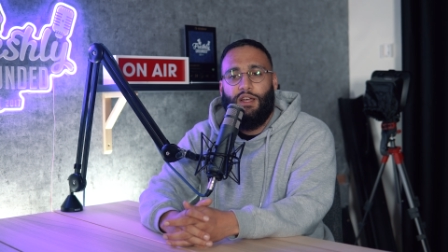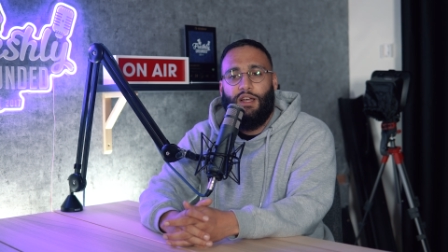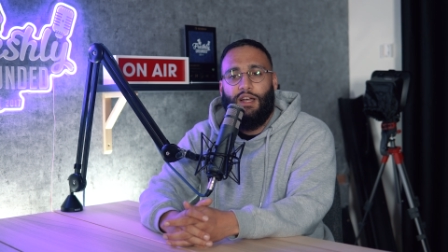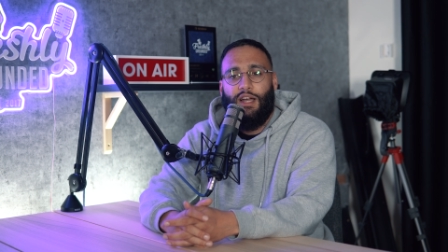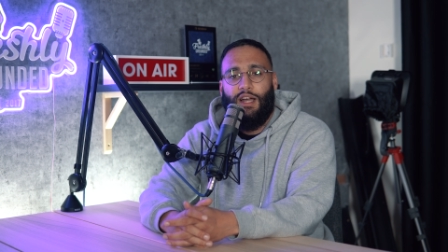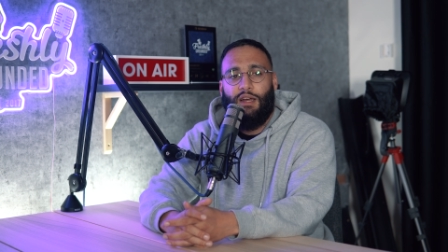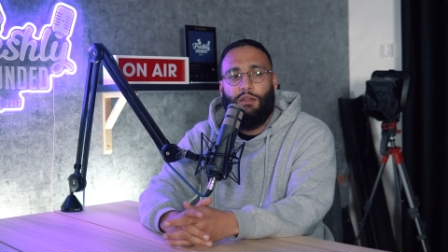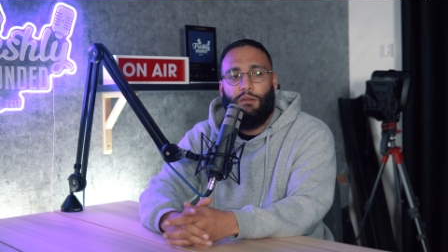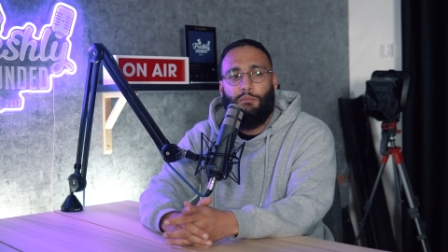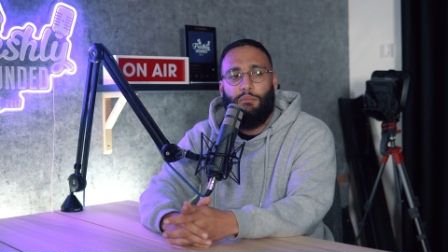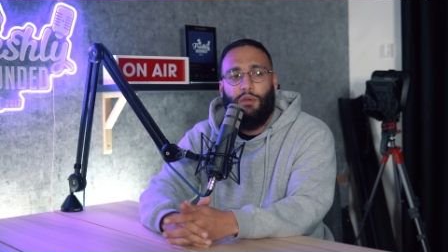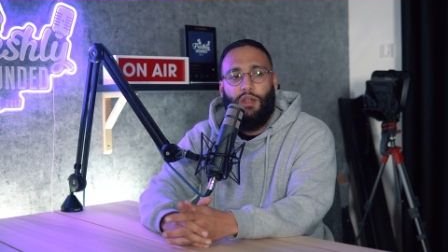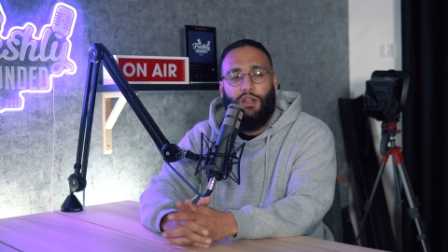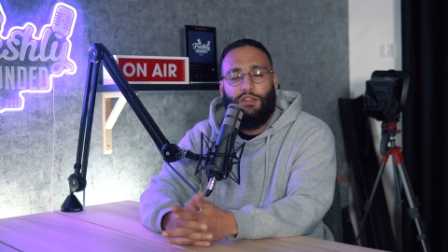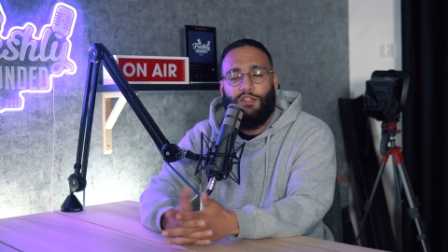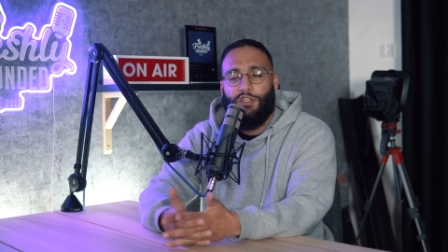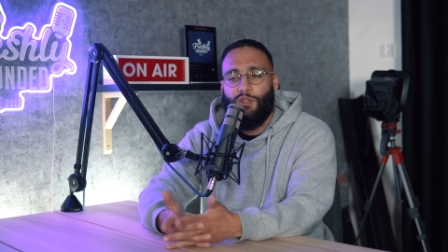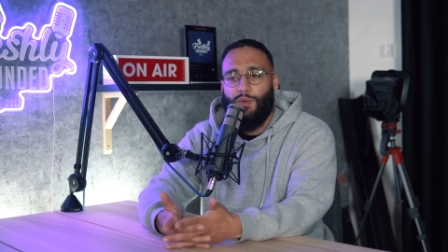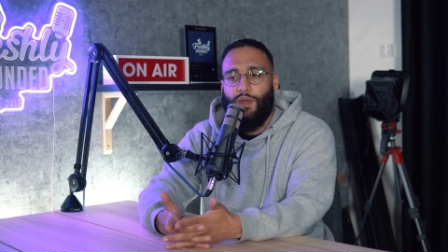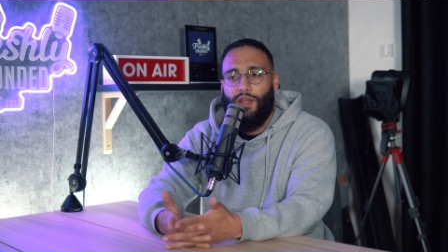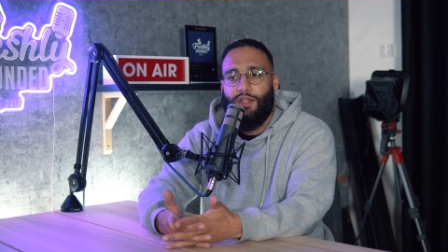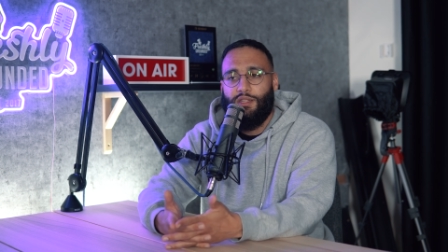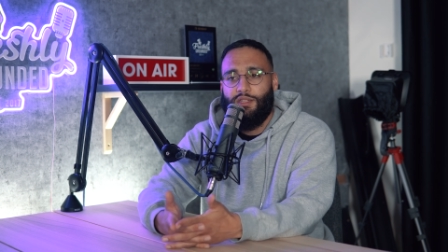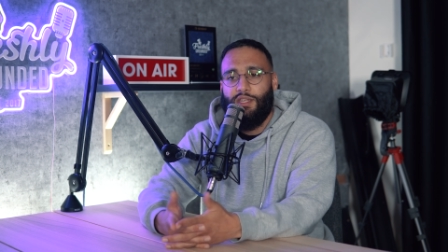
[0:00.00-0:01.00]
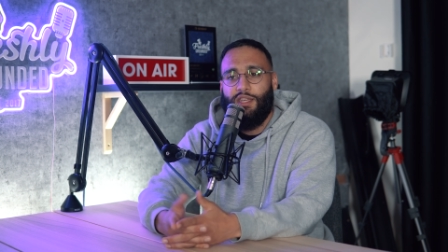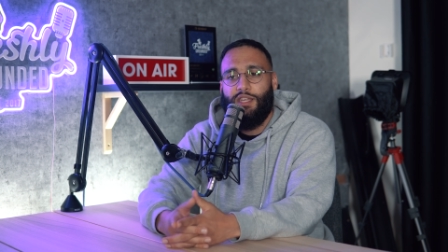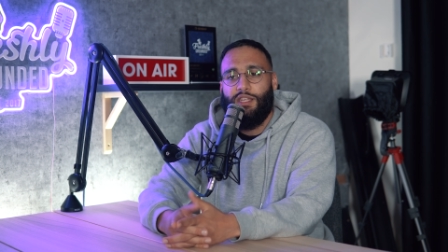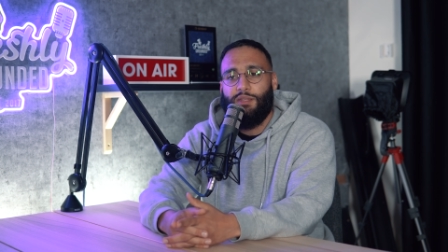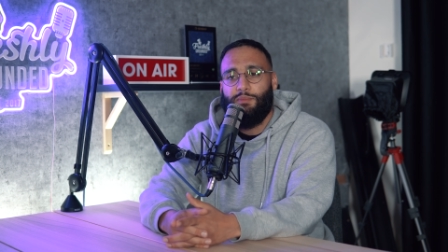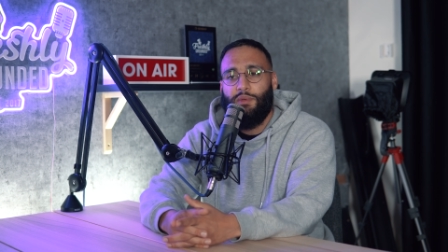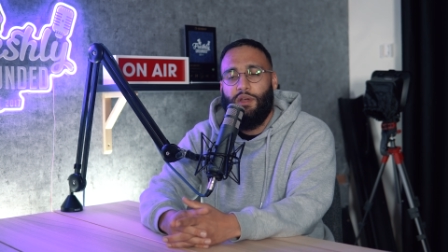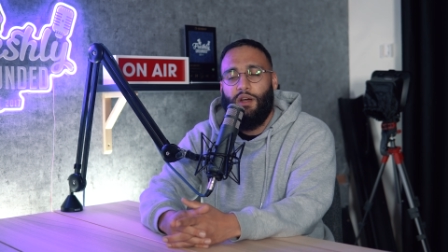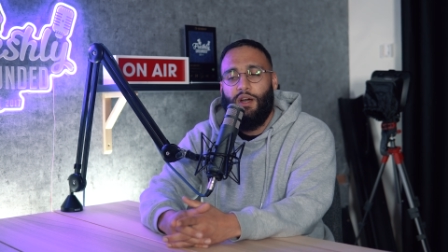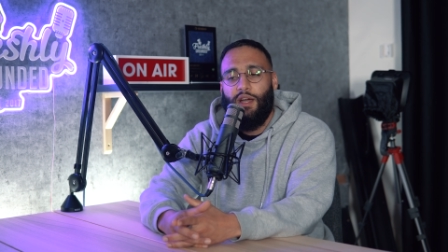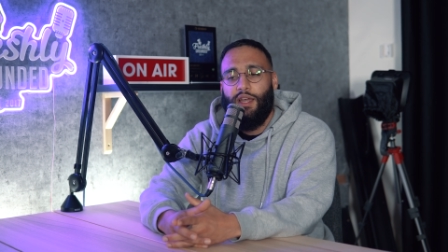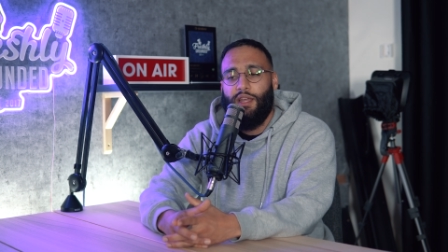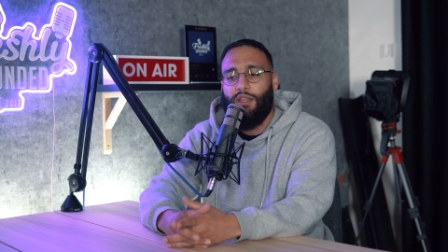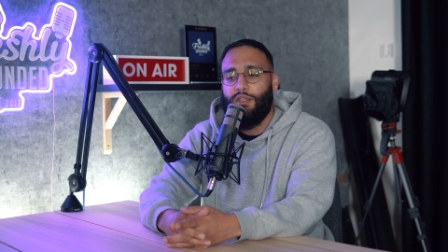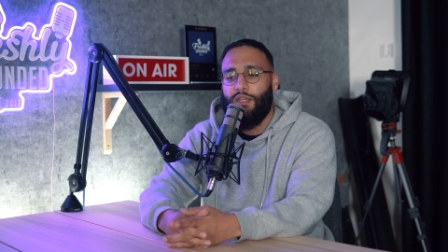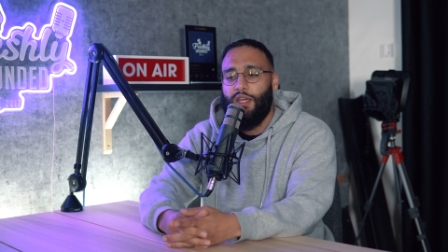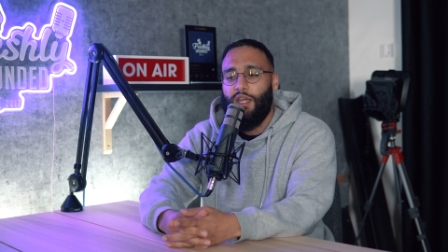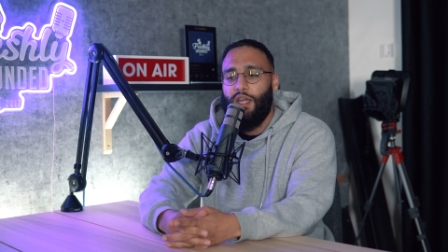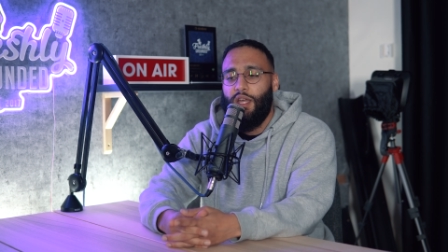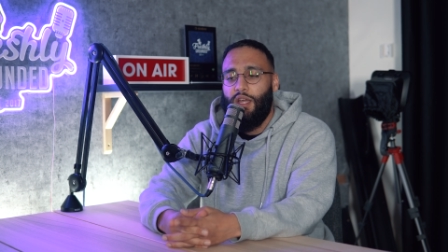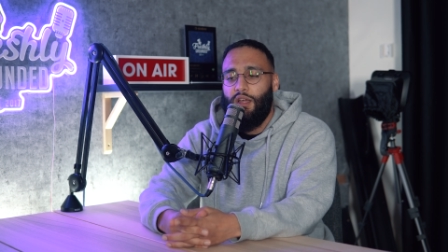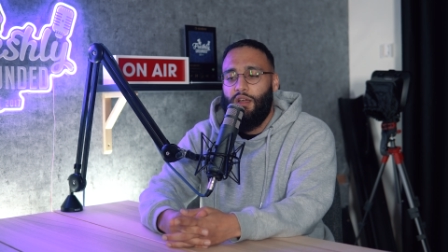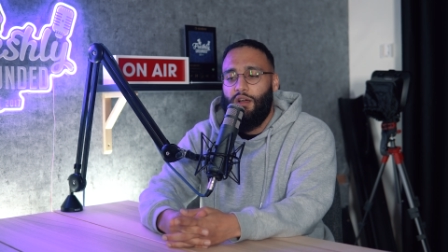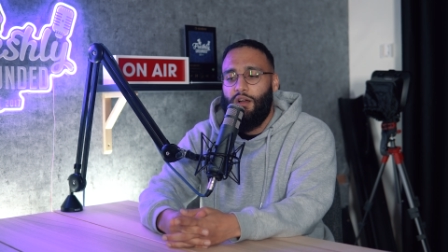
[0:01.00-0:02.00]
and blood and sweat and tears behind
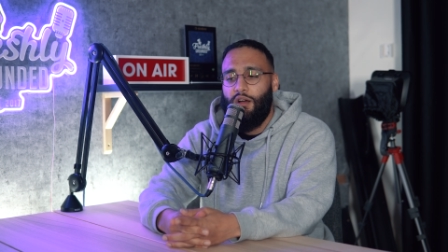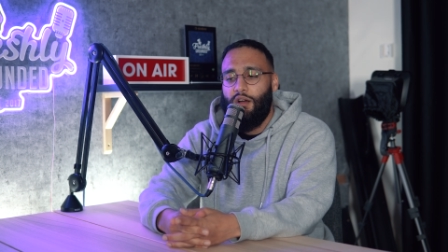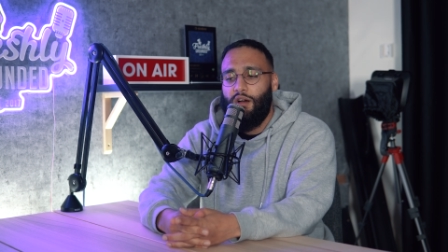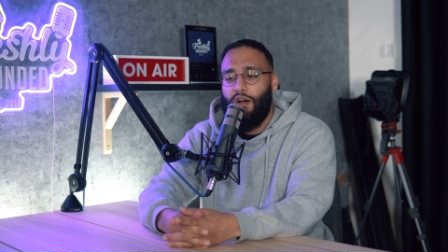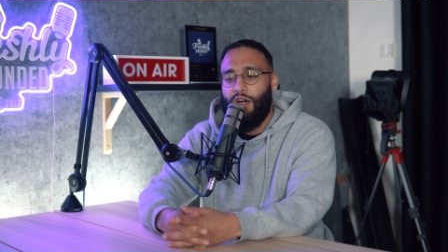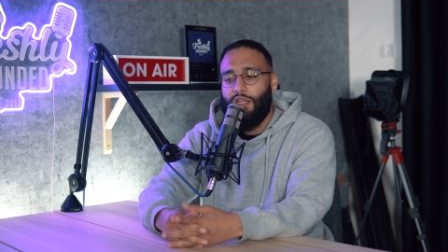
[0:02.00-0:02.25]
uh,